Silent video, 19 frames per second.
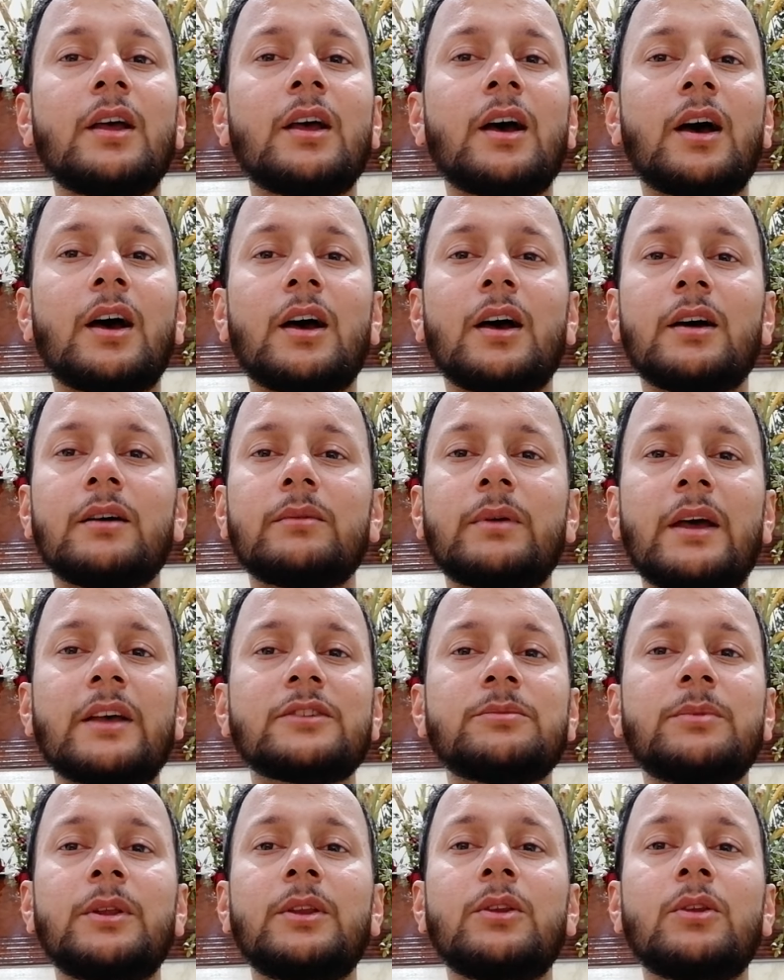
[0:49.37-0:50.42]
uh, has
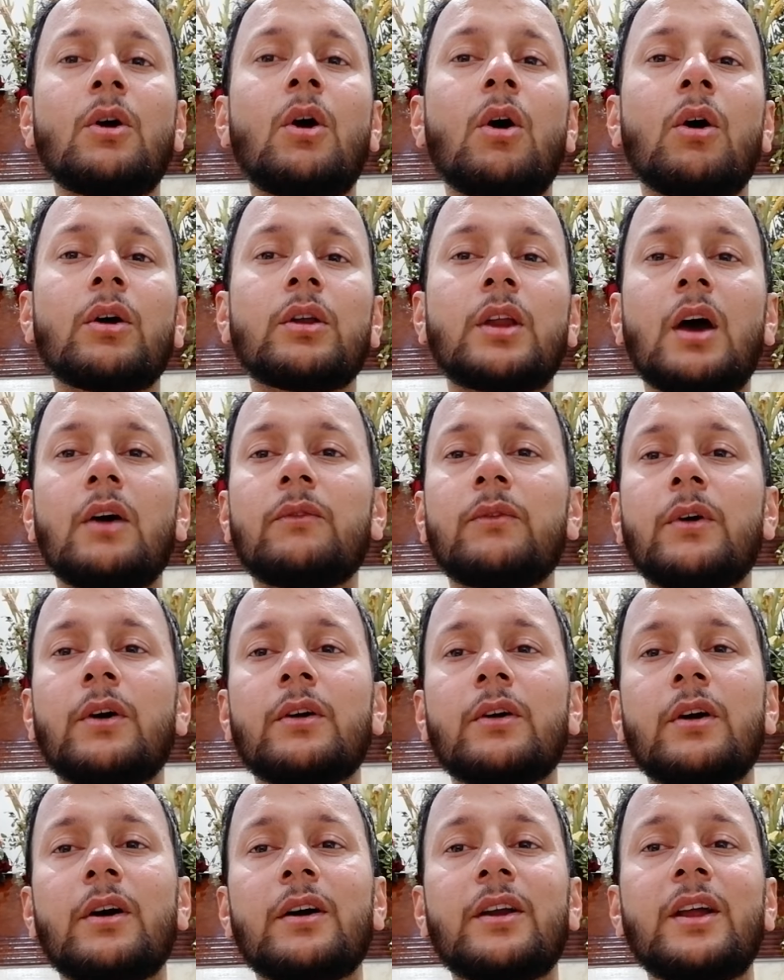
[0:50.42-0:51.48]
been known for
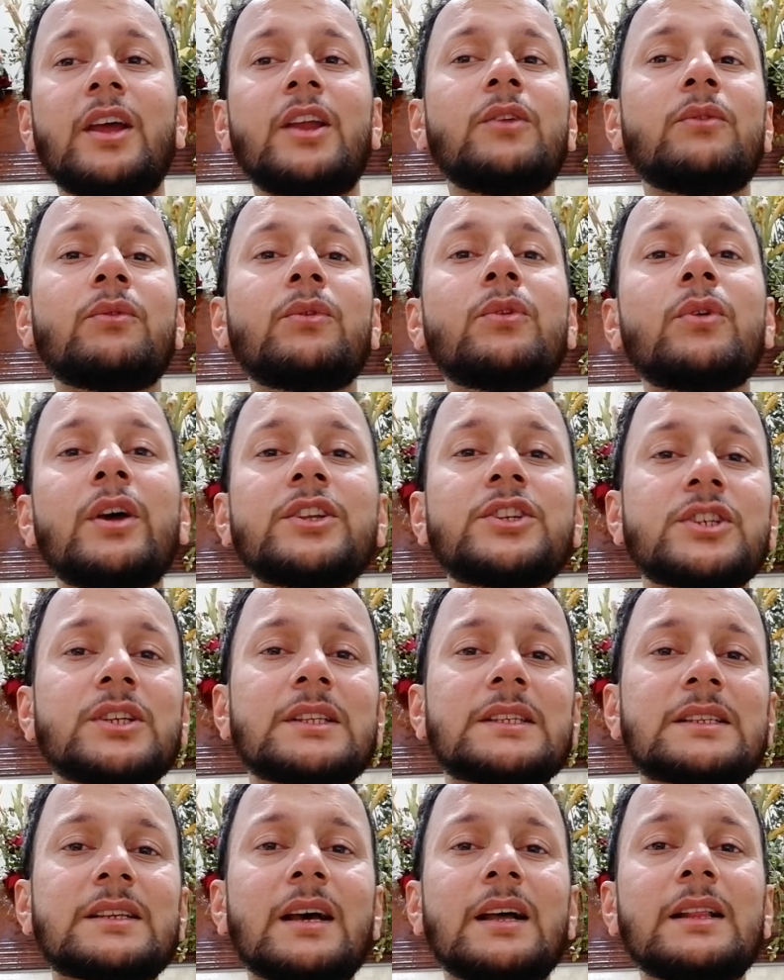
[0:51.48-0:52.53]
her influential
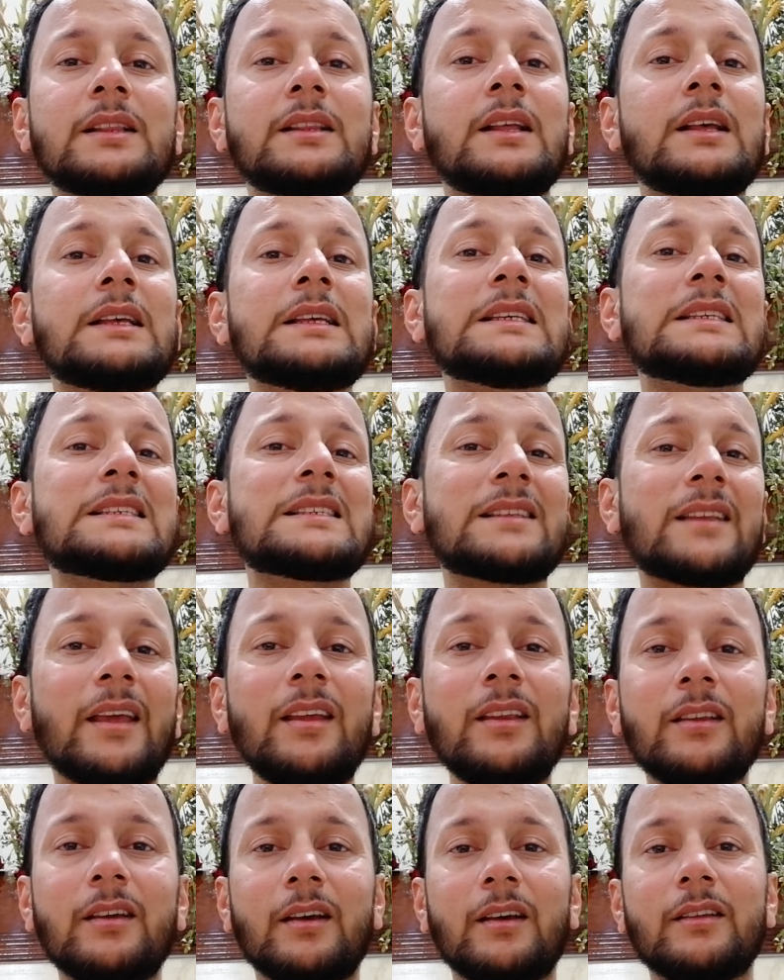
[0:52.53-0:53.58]
style
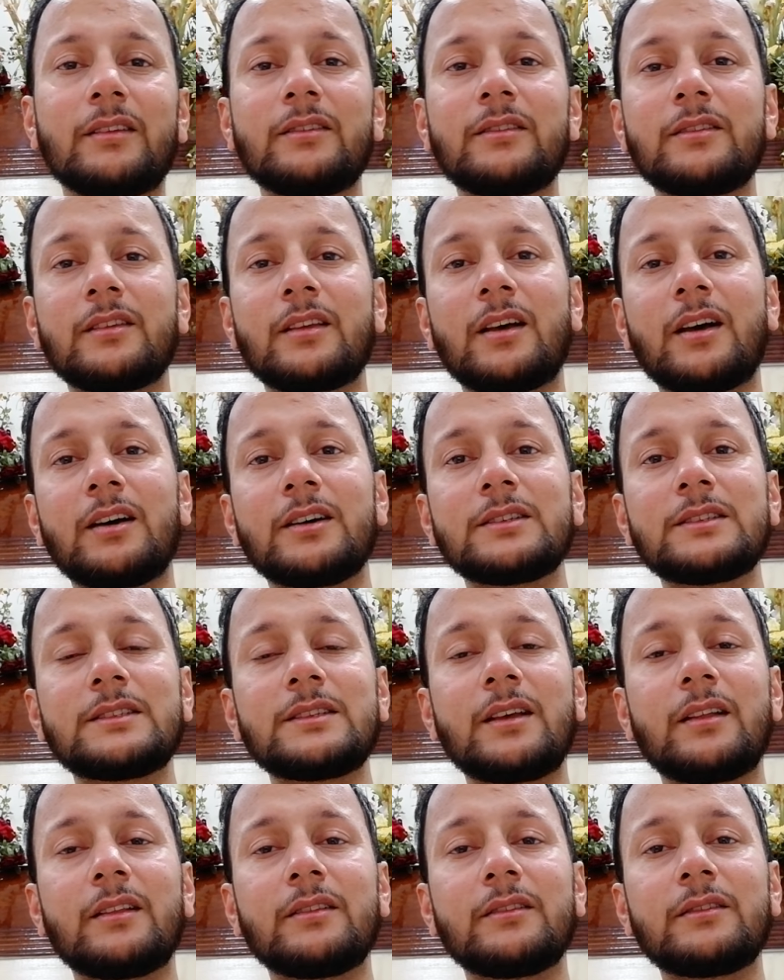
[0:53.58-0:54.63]
status uh,
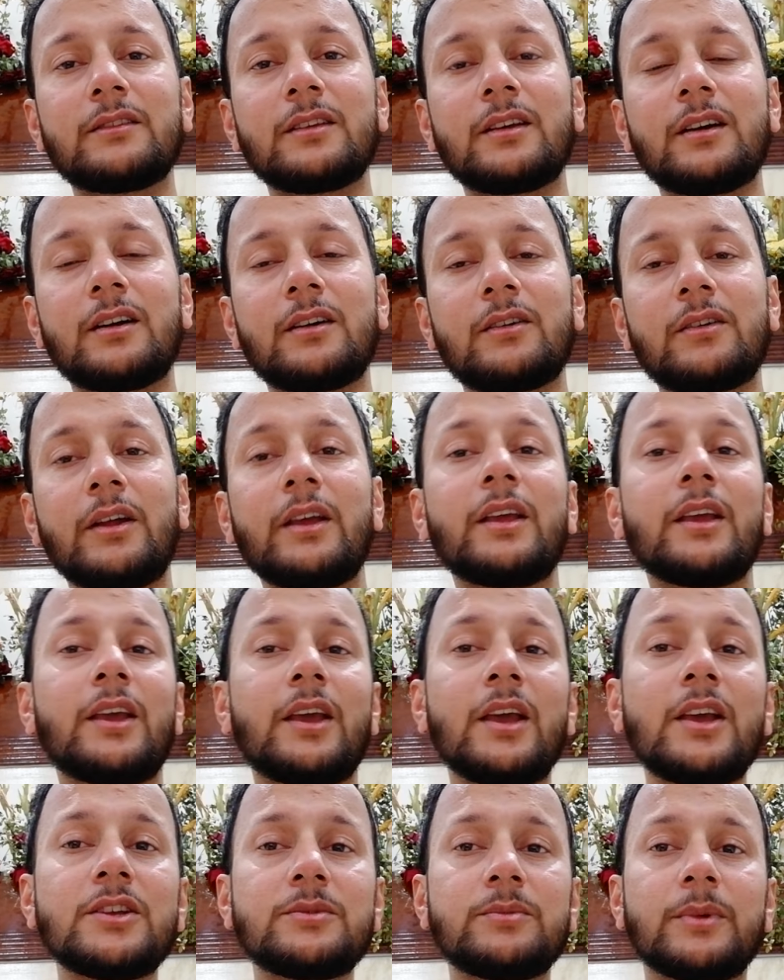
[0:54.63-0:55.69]
since her
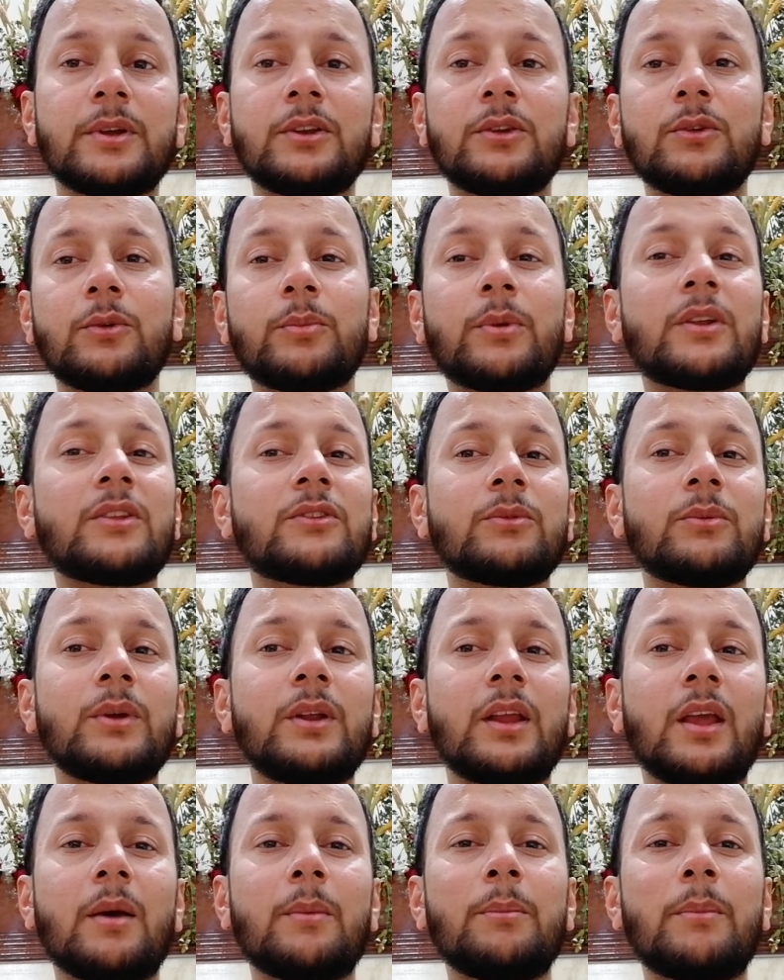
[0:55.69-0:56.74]
engagement to Prince
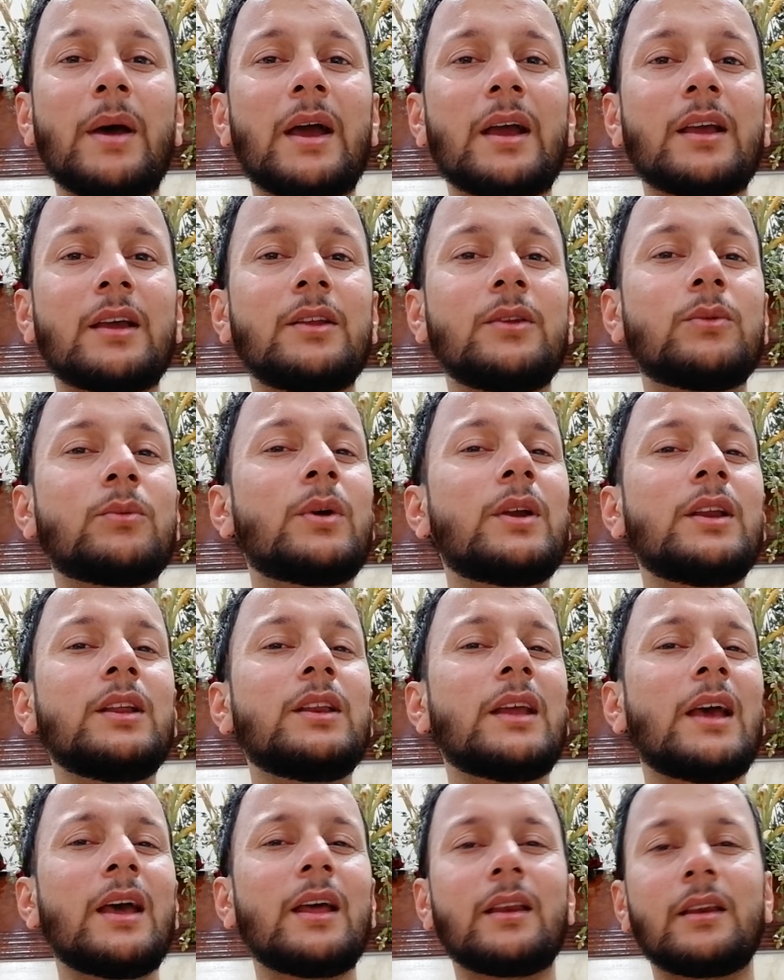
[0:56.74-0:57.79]
William back in
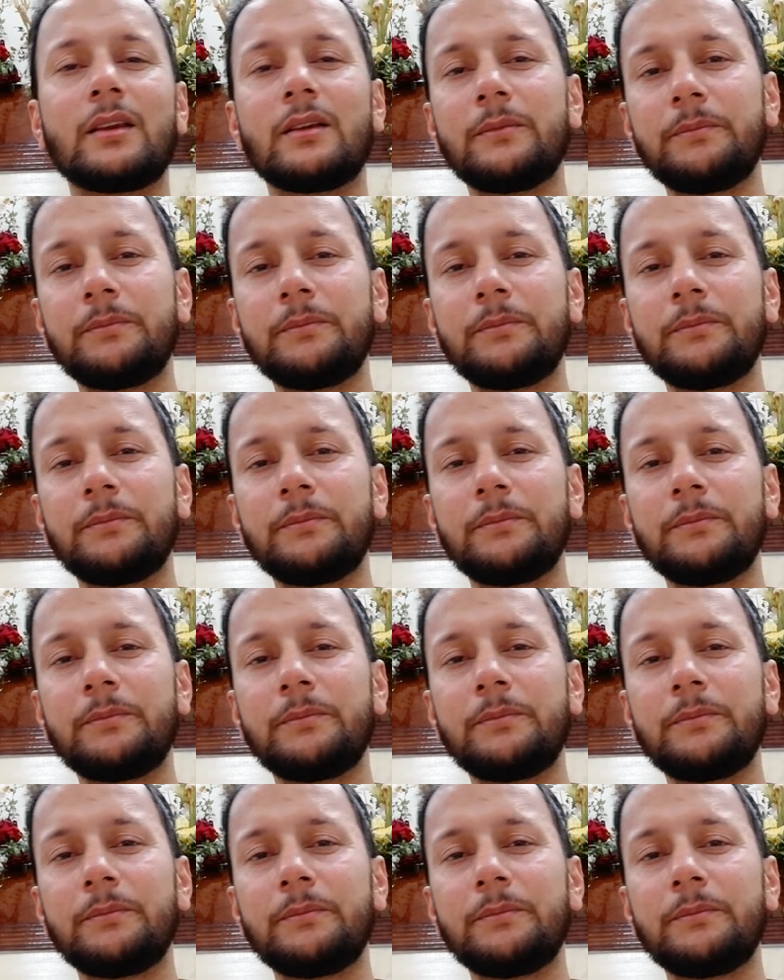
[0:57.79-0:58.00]
2010.